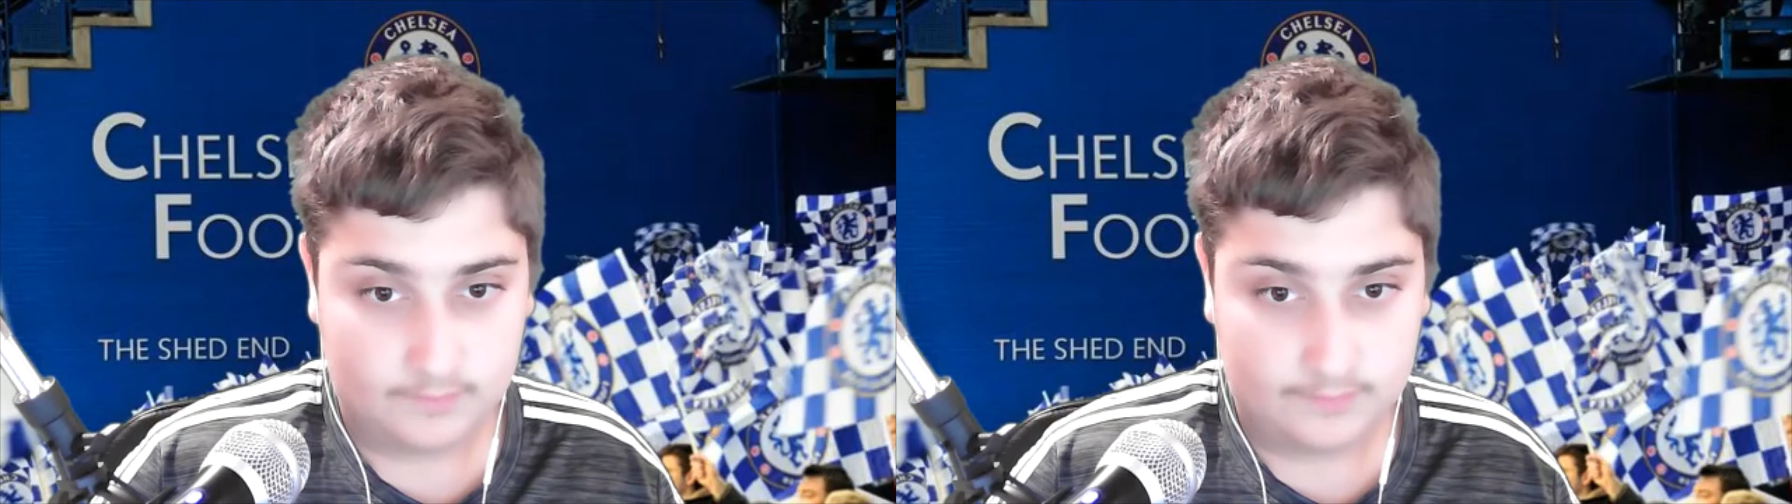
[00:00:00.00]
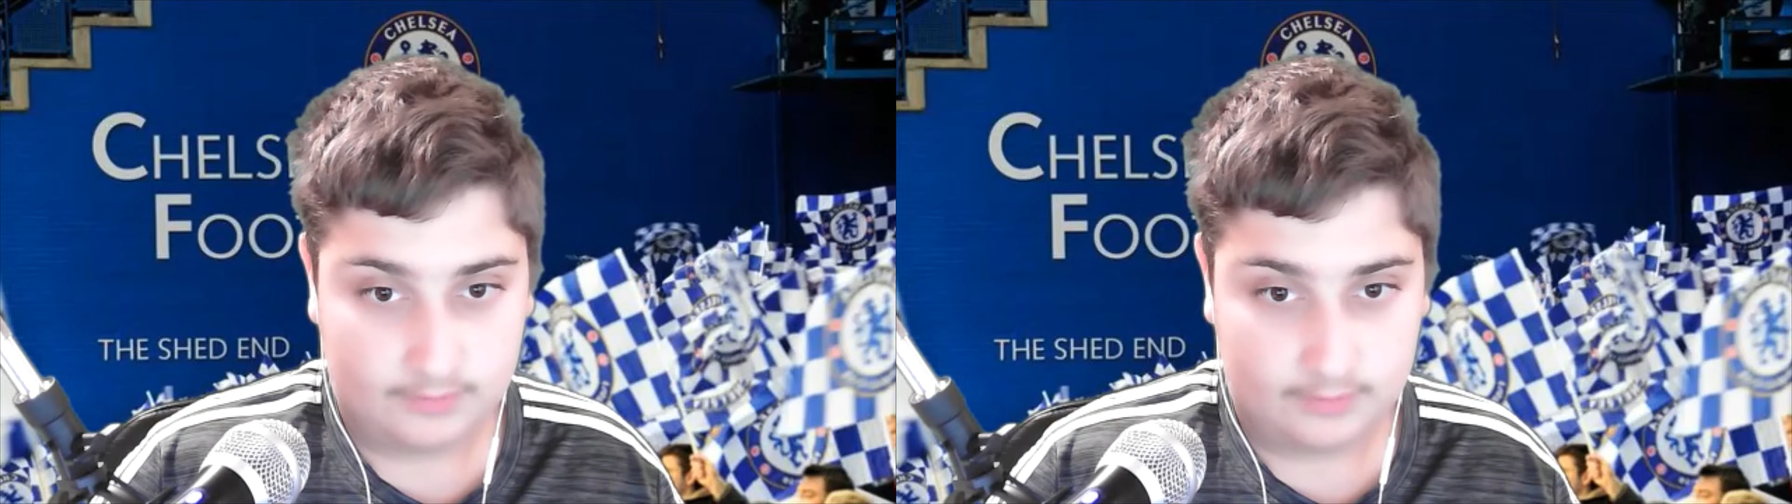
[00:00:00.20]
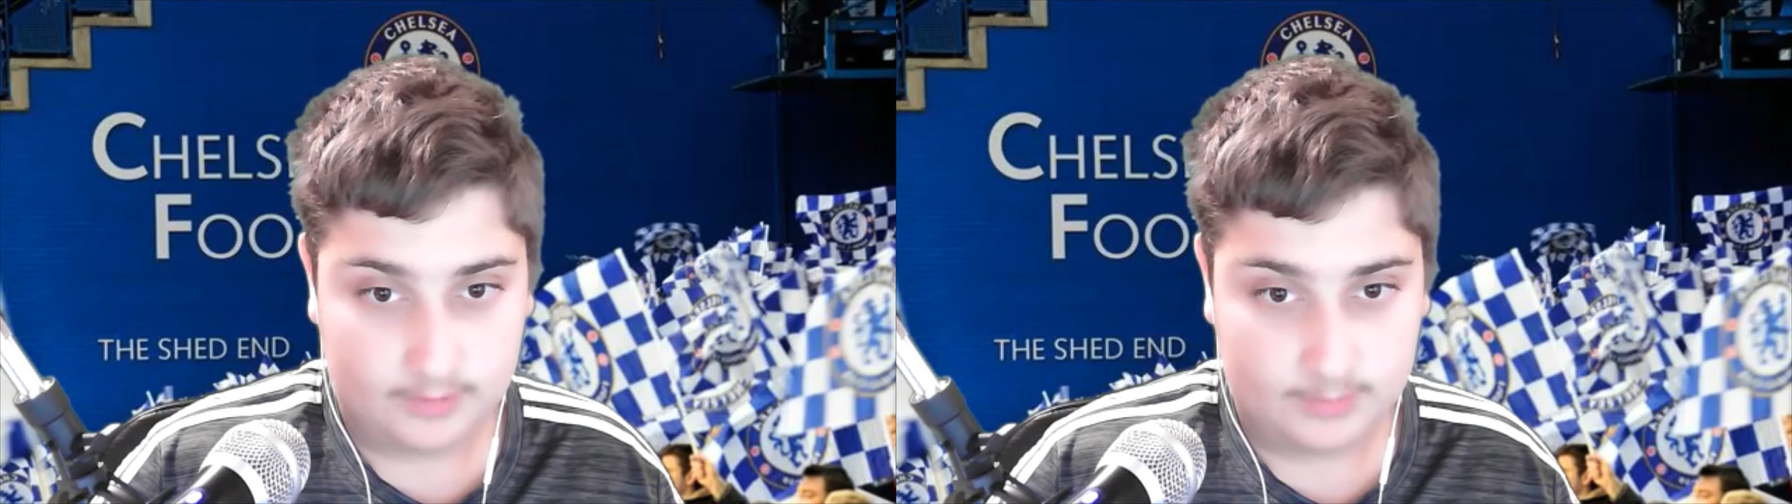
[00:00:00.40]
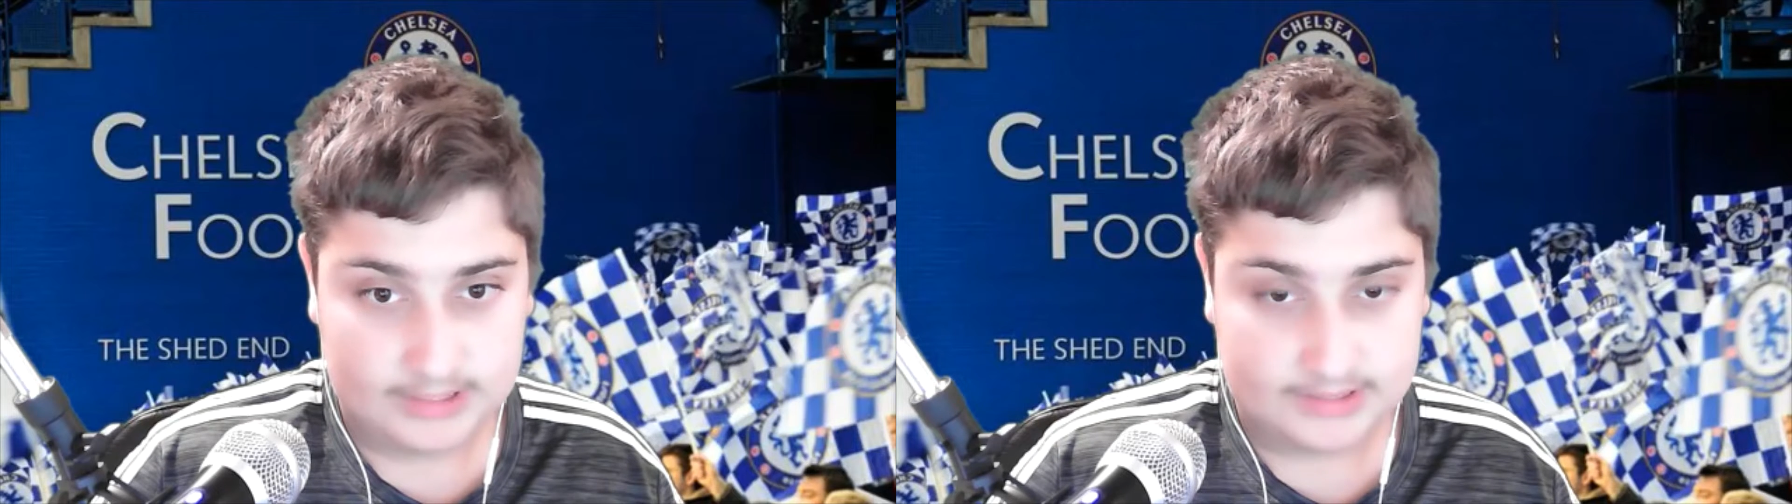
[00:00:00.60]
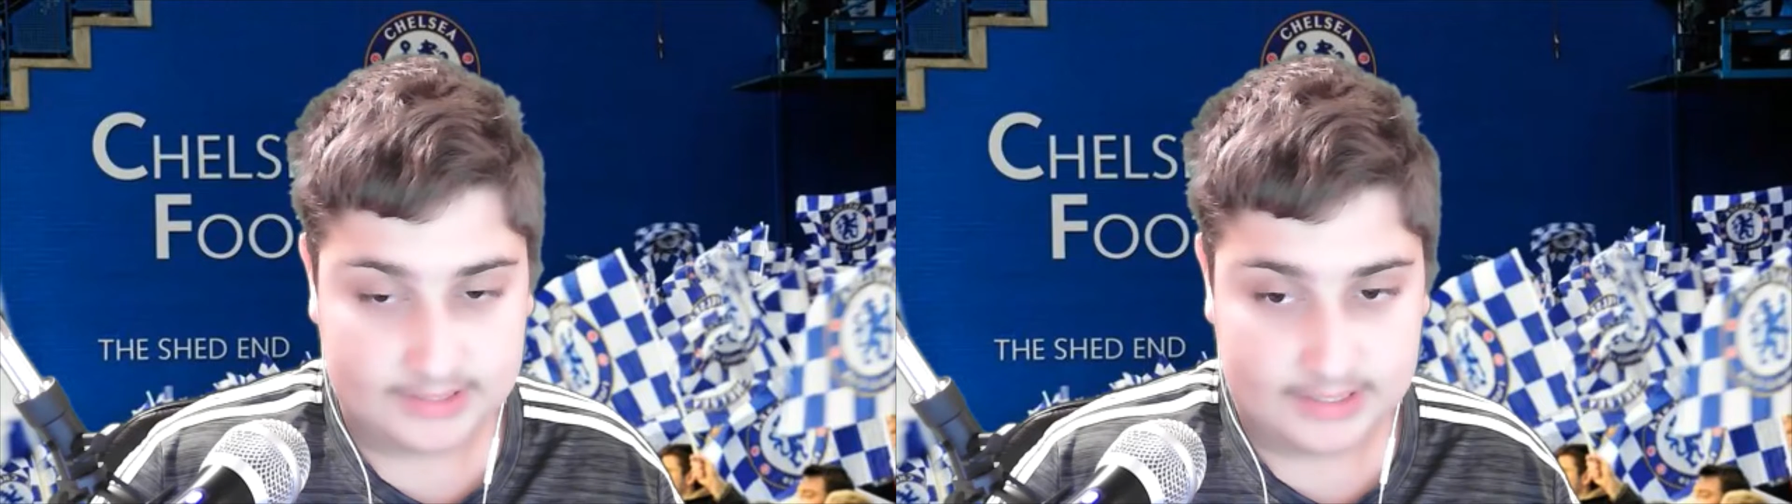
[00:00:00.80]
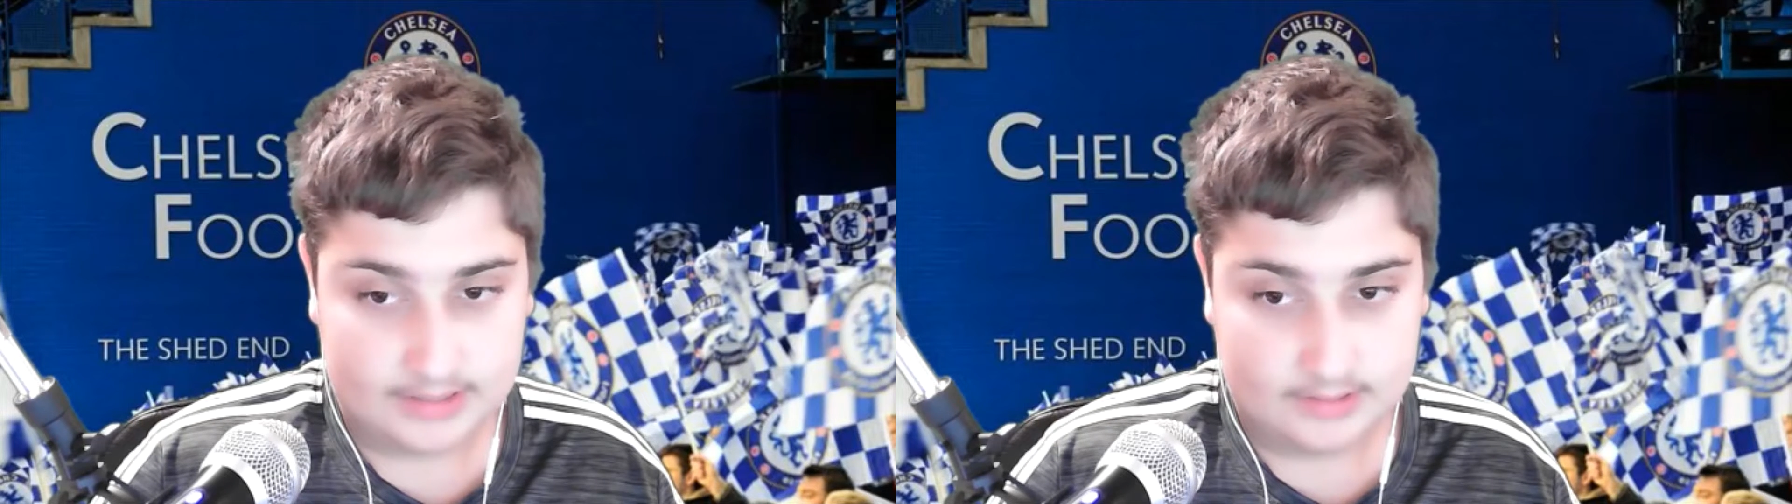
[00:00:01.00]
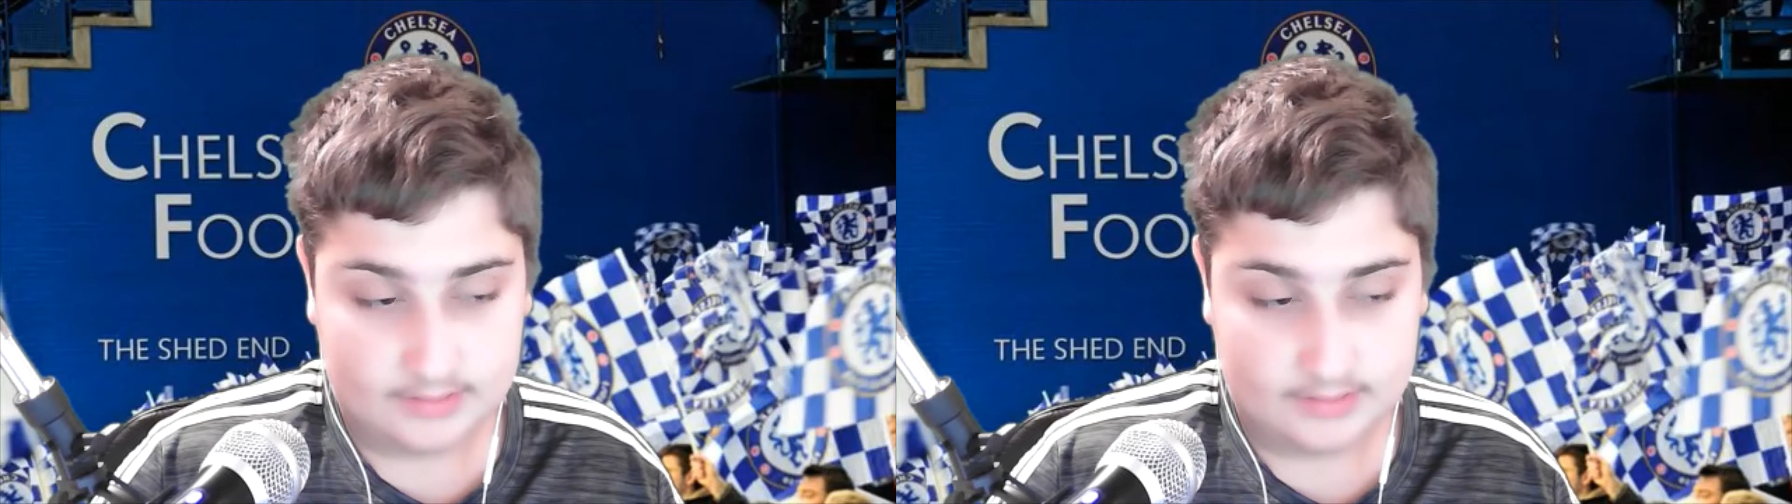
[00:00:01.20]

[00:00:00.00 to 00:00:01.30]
sell him like that.